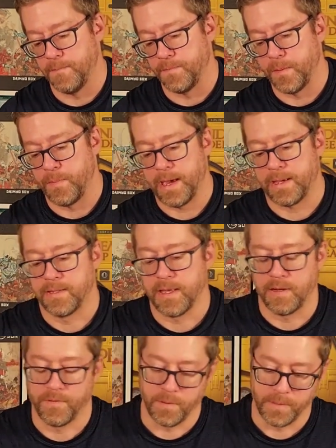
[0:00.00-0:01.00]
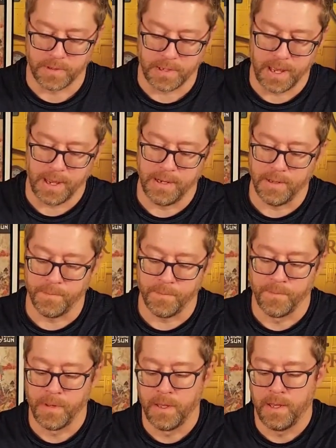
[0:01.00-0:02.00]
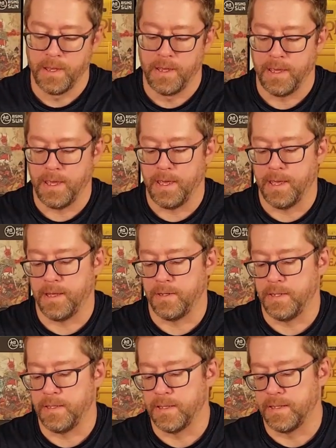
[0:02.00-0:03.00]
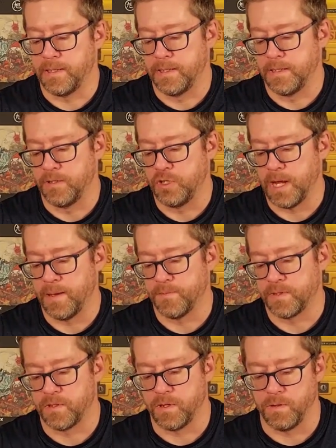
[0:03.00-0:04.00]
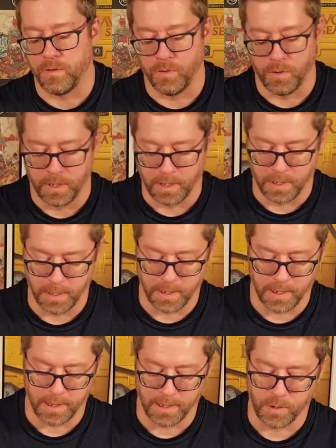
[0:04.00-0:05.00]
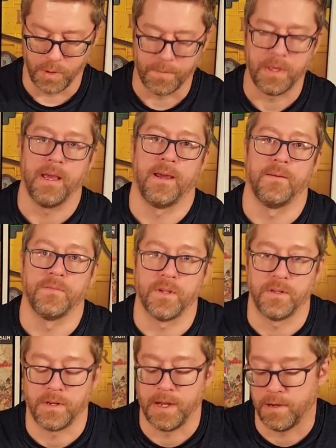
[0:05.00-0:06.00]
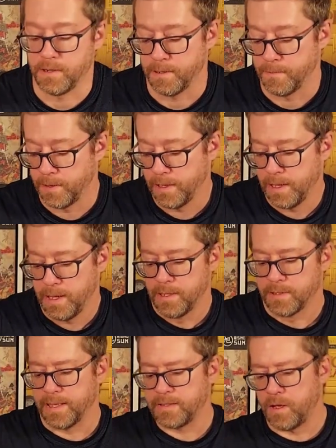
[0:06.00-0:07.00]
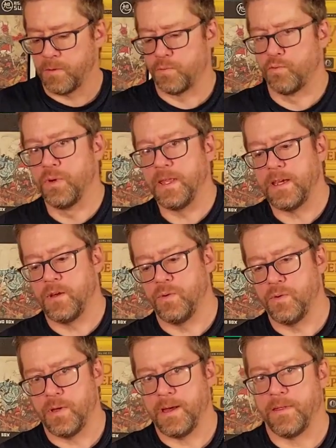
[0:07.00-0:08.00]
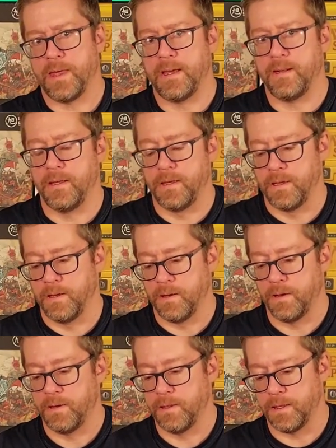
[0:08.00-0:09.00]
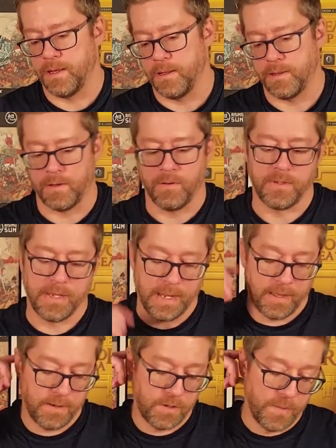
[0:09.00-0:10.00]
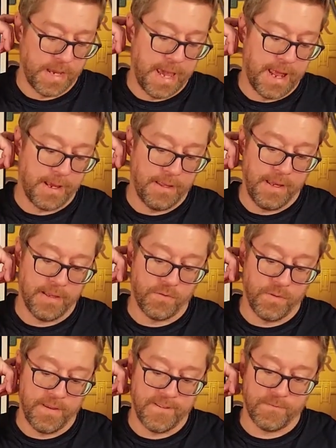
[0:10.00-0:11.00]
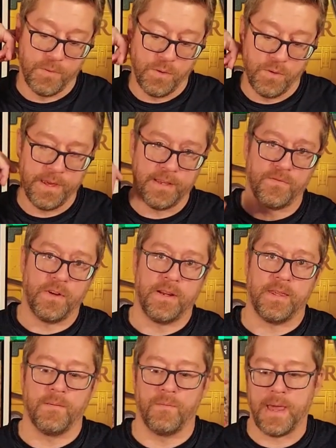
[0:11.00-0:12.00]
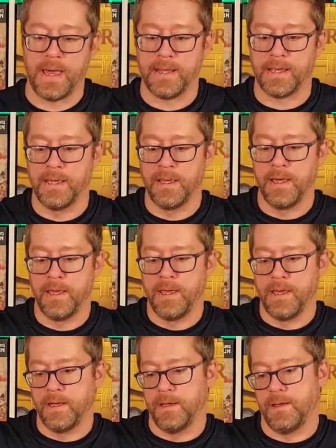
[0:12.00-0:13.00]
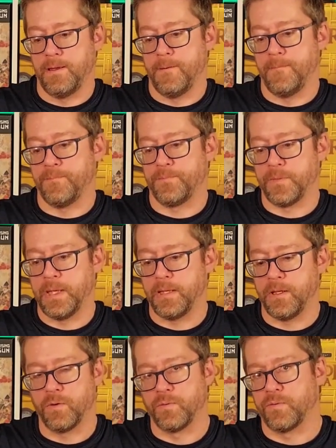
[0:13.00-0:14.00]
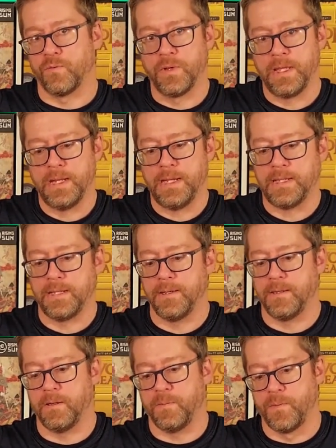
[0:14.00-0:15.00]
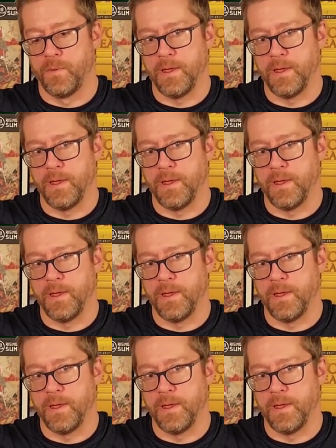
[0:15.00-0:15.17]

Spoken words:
the back side of them is an item, and you need the gems to equip the items on your character. So that's all really cool how that all goes together. So mechanically it's really smooth, it's very thematic. Really neat little